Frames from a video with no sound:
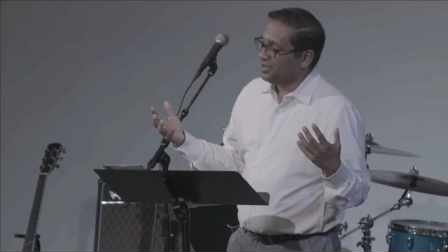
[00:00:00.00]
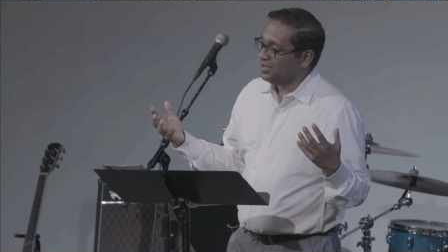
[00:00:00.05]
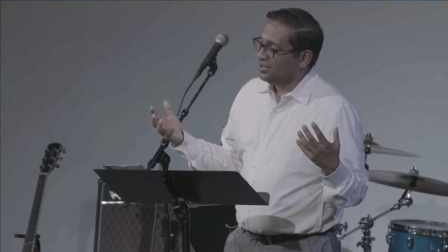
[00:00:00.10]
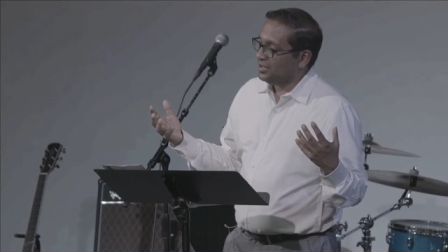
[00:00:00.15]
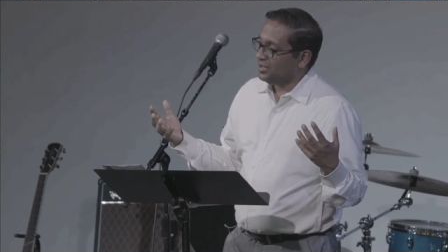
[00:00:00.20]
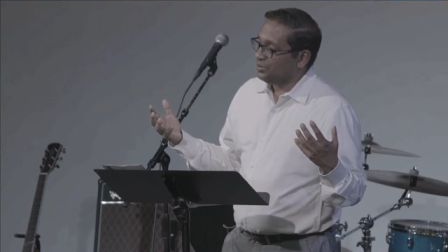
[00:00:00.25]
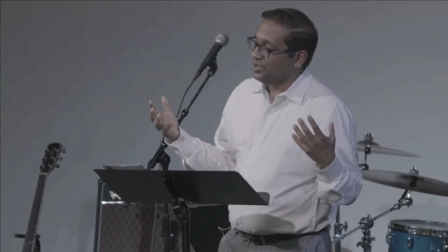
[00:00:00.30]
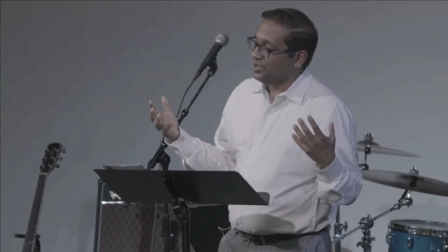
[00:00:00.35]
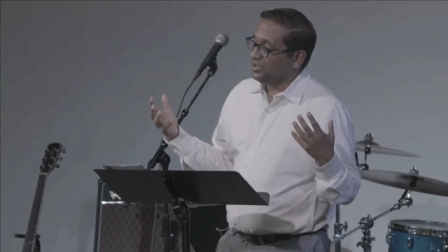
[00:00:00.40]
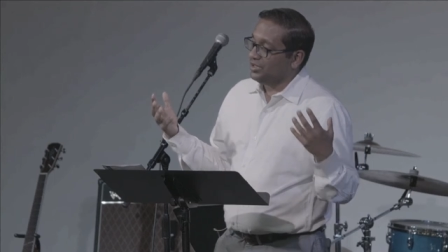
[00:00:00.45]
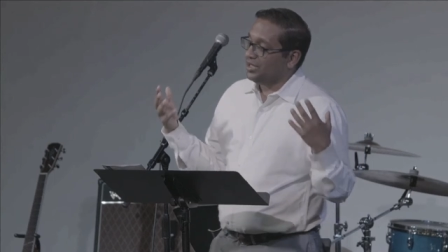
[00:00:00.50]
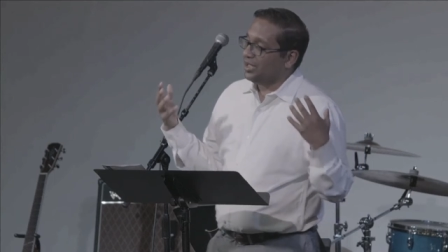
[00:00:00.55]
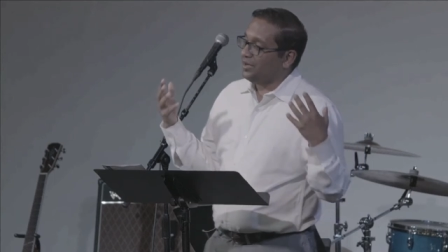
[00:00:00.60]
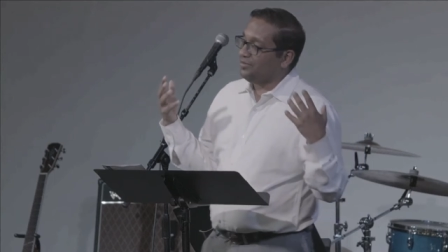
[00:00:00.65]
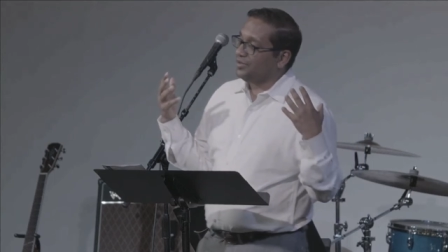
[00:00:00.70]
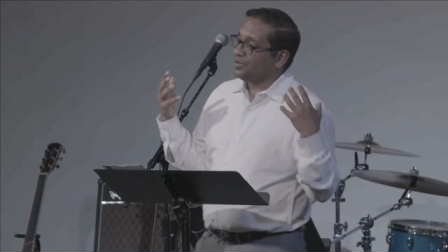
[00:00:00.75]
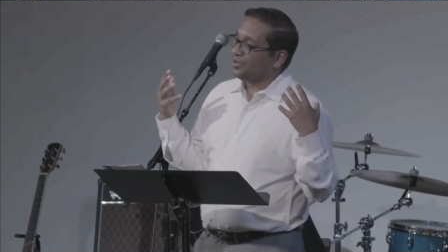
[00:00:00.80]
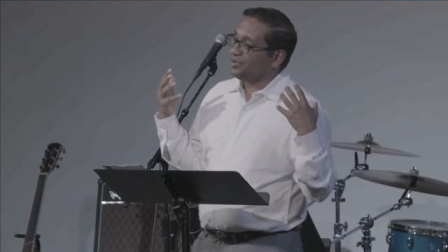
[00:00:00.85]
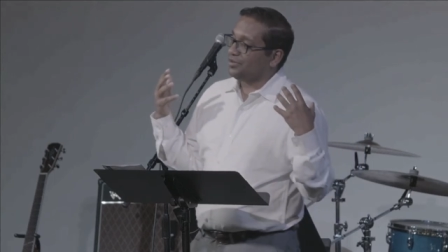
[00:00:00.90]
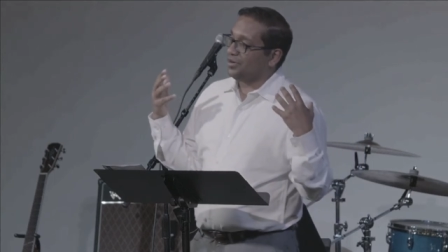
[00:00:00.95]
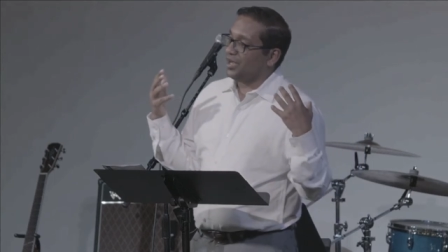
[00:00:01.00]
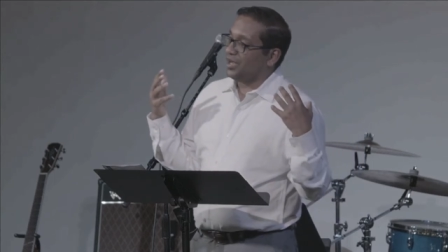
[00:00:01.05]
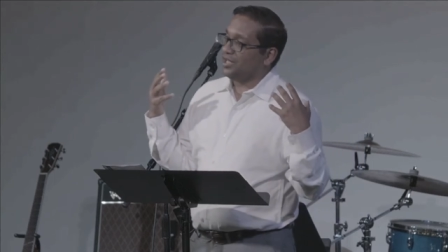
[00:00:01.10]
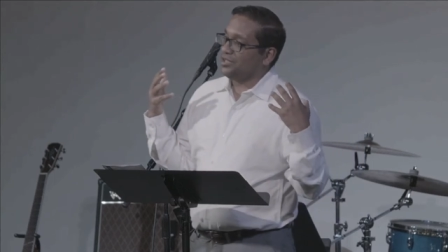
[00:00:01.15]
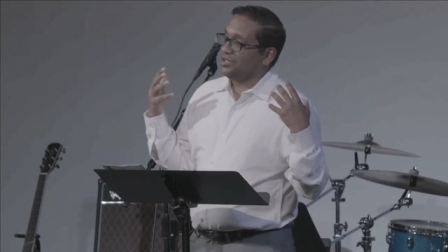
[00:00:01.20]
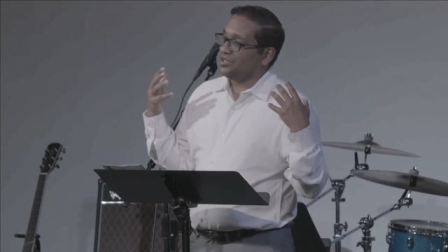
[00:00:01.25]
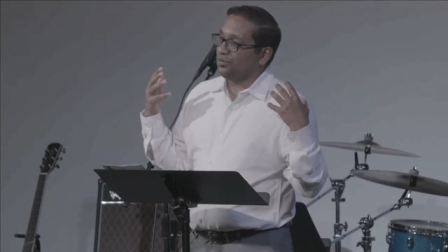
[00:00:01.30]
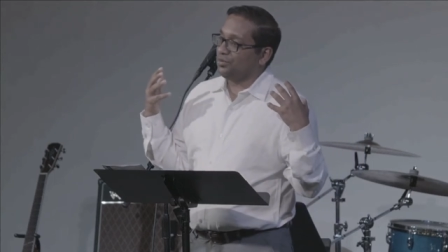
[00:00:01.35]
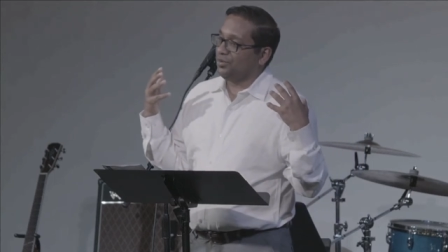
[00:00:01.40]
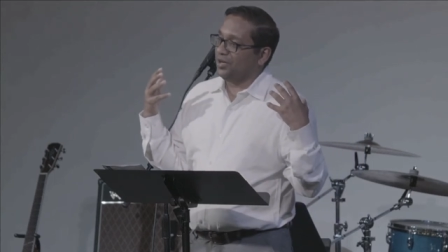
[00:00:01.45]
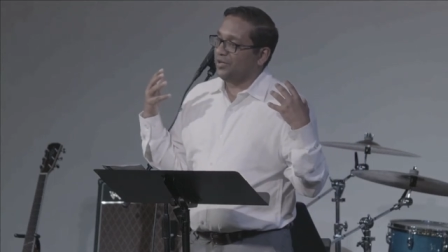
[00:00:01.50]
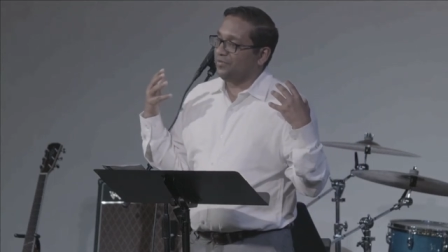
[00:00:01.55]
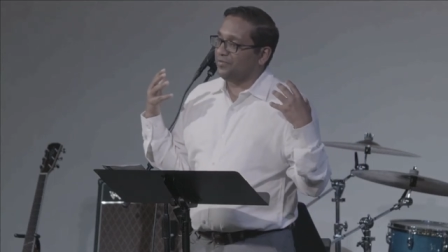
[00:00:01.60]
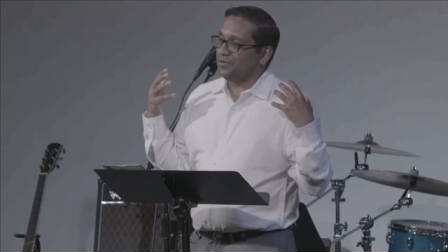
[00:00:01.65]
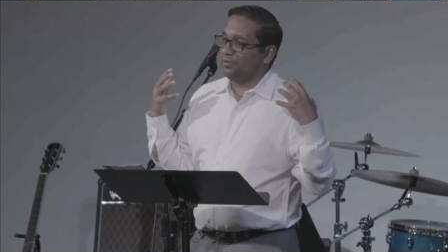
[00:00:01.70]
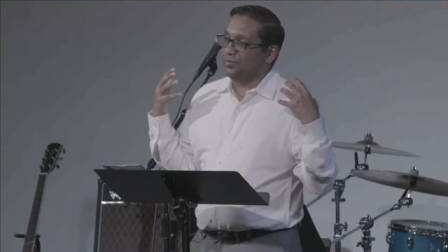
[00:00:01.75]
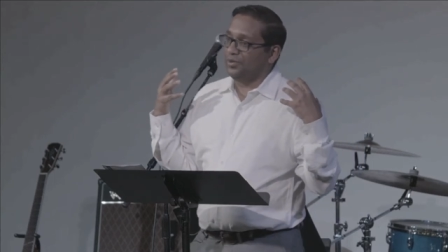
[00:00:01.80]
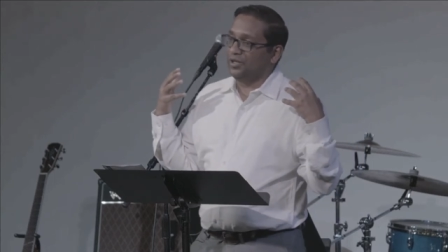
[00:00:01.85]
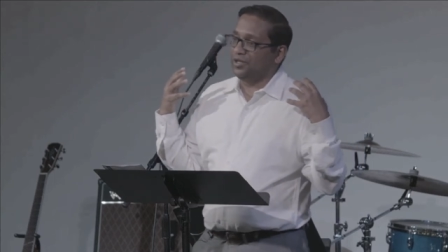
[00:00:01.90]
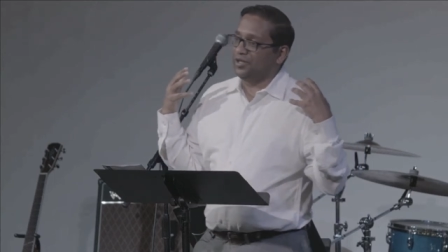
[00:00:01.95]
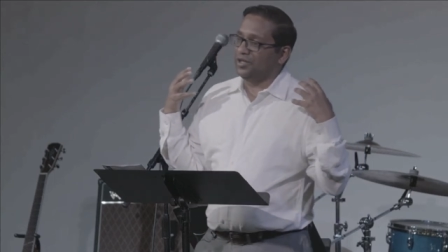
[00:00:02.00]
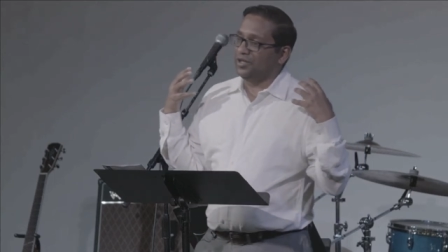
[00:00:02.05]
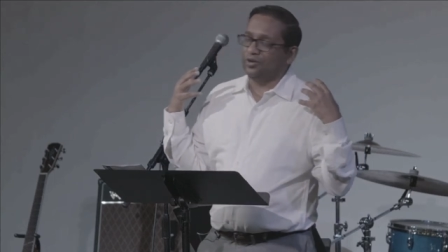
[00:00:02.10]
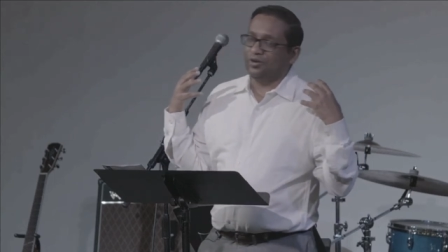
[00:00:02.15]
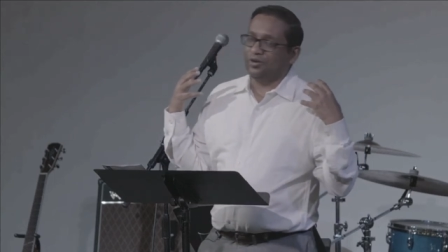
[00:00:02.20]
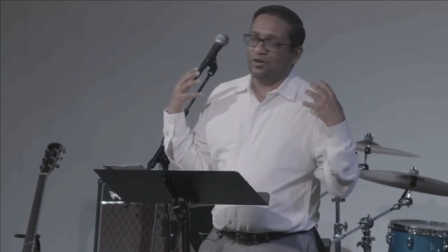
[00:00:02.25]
that we never graduate from being in